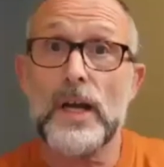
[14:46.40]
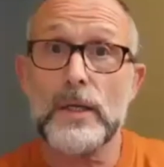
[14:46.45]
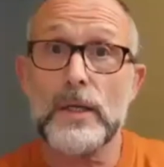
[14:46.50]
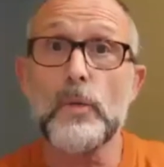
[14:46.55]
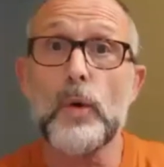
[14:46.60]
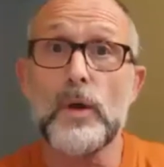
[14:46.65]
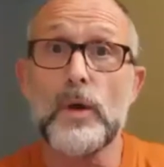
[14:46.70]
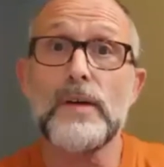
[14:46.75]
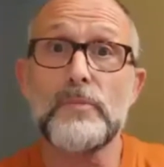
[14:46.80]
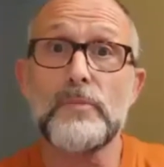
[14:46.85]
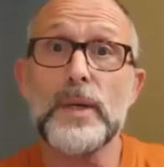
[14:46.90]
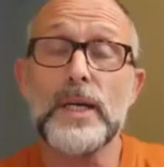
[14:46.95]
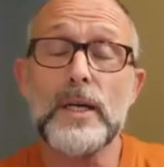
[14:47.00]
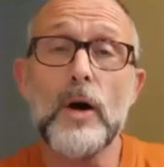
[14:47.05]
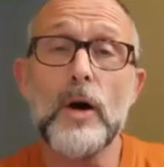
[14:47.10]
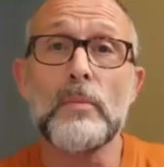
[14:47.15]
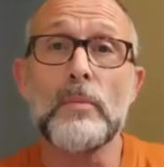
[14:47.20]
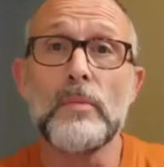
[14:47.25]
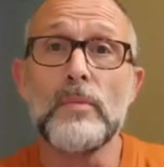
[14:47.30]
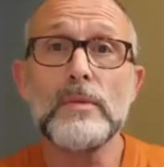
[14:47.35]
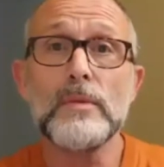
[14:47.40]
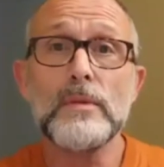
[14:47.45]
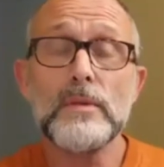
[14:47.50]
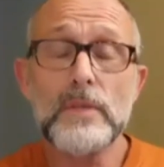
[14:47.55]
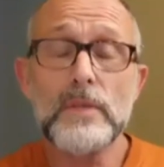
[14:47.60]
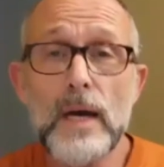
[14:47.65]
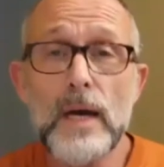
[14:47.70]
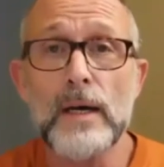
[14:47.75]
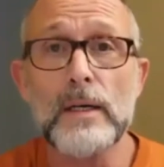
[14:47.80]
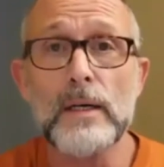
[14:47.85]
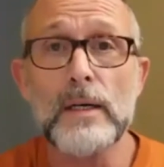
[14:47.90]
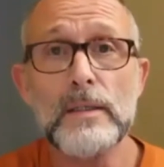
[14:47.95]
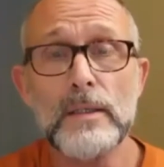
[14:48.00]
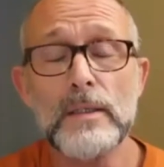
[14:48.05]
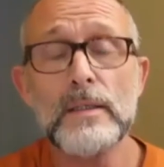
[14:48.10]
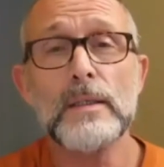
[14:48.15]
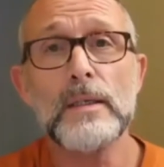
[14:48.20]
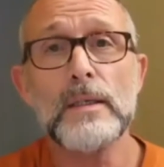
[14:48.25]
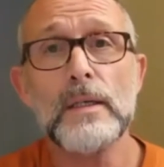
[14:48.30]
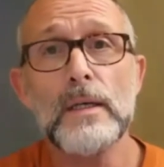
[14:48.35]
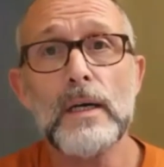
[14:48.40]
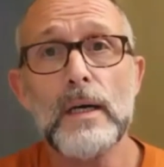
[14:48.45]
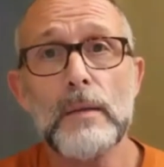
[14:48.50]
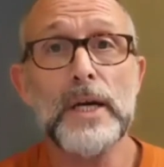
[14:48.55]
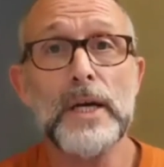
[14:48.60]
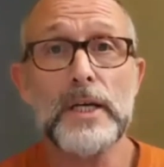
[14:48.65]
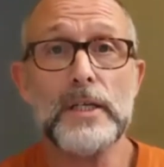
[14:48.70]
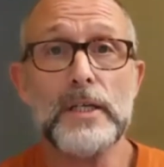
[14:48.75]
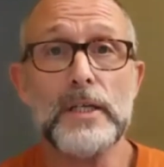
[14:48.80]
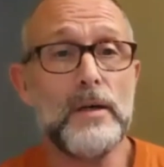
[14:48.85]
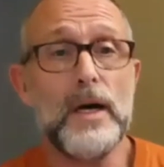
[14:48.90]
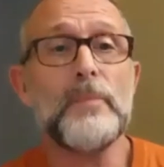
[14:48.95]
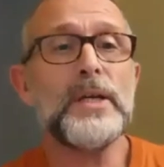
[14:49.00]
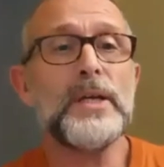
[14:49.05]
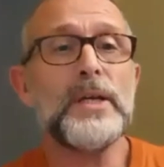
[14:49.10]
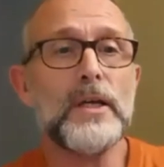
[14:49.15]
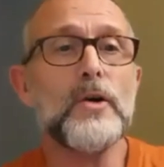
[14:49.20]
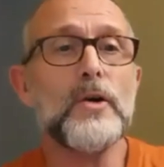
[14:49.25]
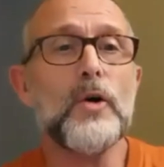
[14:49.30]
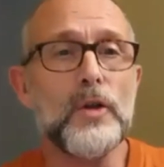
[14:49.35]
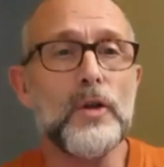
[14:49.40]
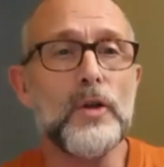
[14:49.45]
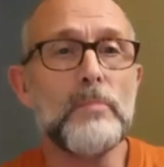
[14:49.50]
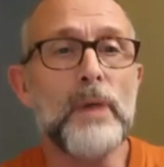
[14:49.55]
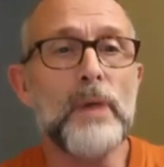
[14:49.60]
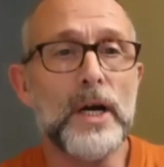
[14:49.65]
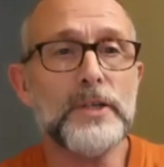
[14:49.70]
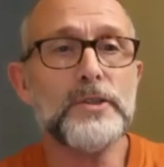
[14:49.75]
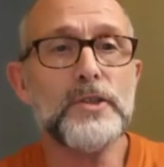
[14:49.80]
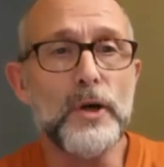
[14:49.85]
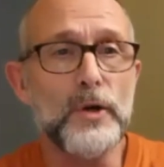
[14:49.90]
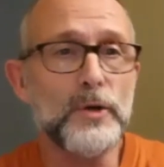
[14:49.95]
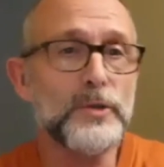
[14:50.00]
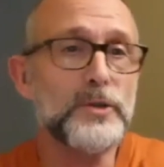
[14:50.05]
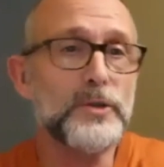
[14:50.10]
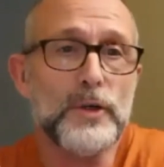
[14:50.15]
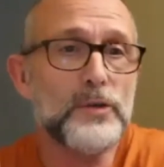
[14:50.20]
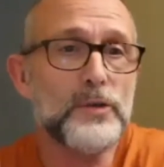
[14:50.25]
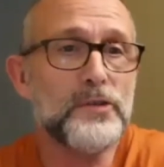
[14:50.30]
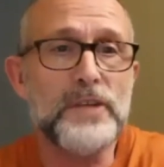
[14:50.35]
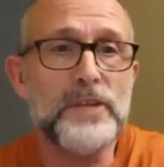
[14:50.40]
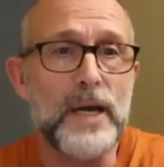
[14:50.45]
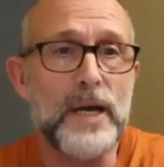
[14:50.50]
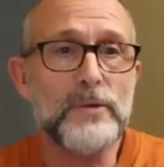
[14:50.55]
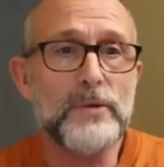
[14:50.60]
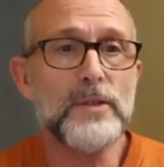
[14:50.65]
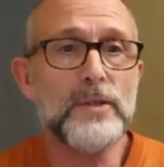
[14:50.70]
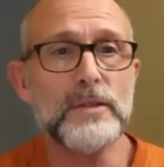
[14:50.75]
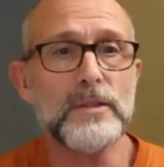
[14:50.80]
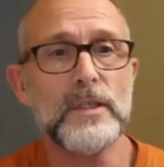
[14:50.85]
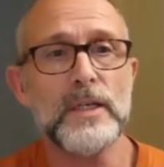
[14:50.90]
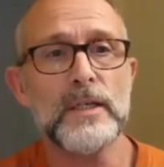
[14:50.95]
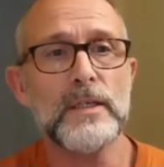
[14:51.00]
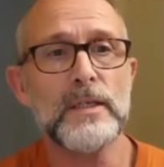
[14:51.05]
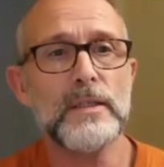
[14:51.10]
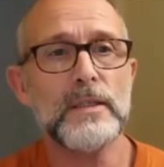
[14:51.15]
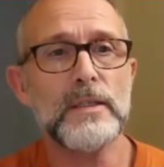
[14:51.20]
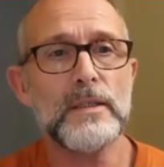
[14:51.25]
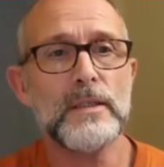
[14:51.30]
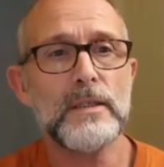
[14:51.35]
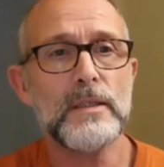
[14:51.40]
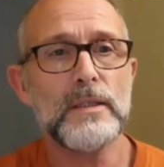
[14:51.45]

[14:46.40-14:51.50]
they've become. Yeah. I mean, they call them muck dojos now, don't they? Yeah.